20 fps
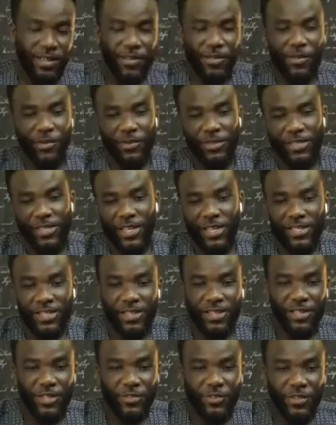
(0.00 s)
thoughts that
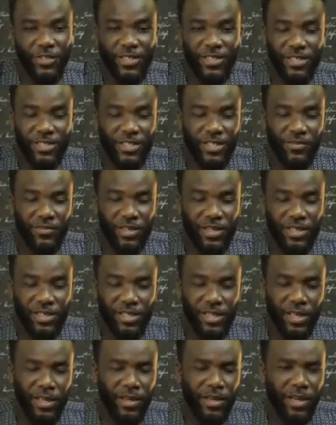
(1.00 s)
Johnny is giving us
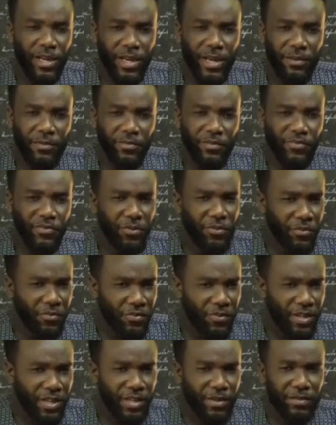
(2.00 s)
here. Feel
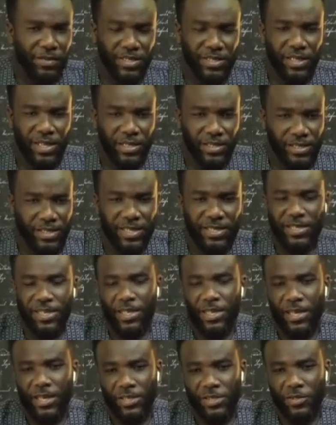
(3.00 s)
free and start
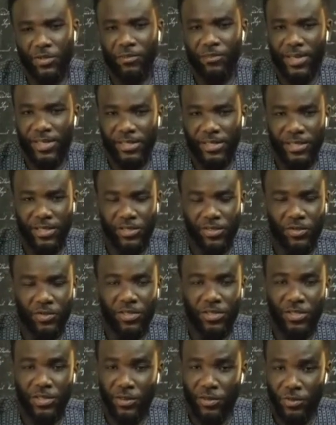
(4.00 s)
sending us your messages on
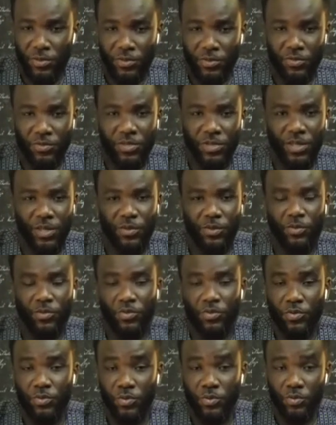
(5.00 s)

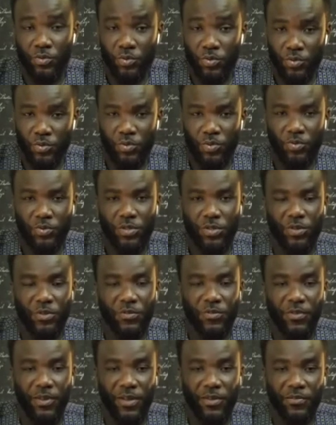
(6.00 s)

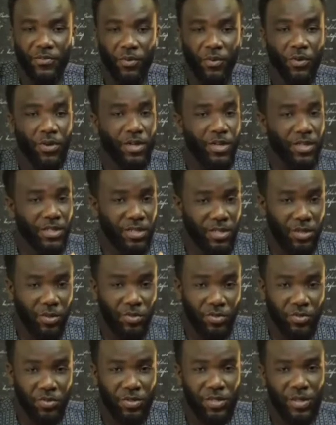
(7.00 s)
020-2222-054,
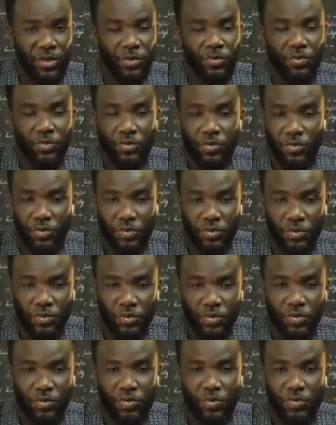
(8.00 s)

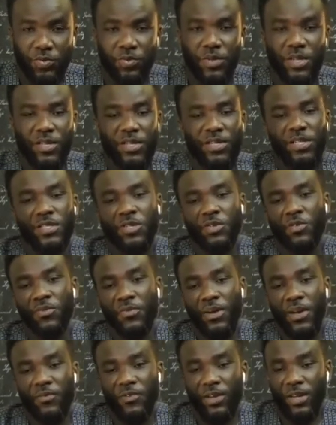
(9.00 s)

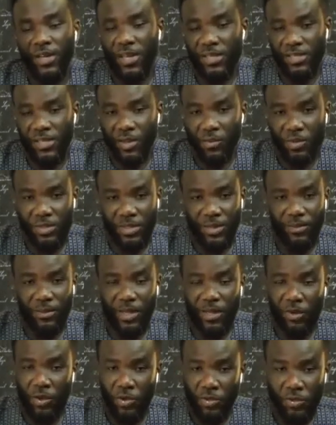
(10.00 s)
020-2222-054, and that's our WhatsApp
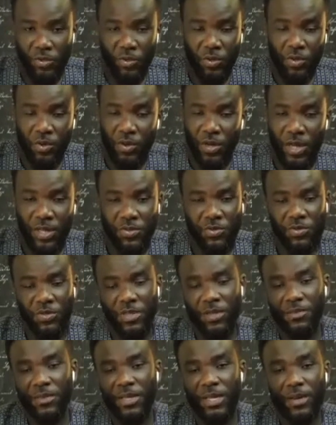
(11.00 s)
line. Also on all our
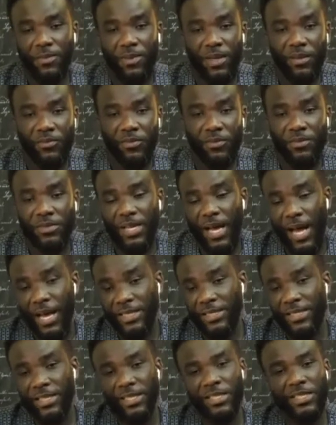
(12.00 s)
social media platforms
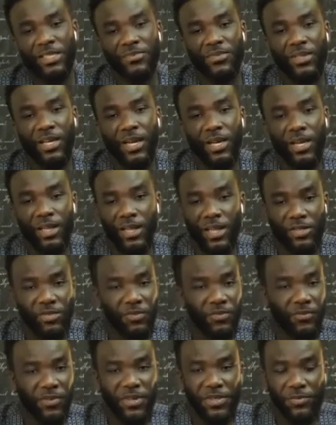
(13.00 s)
at e.TVGhana. That's on
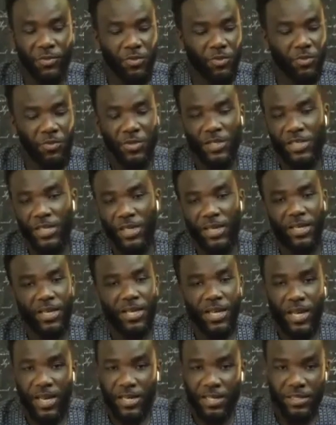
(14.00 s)
Facebook, Twitter,
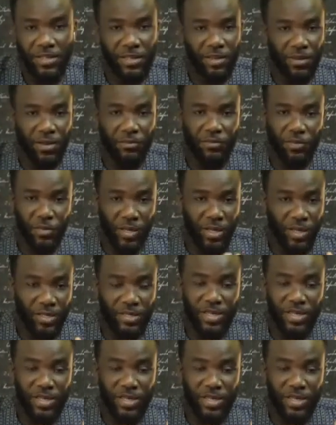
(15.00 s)
and Instagram. Join us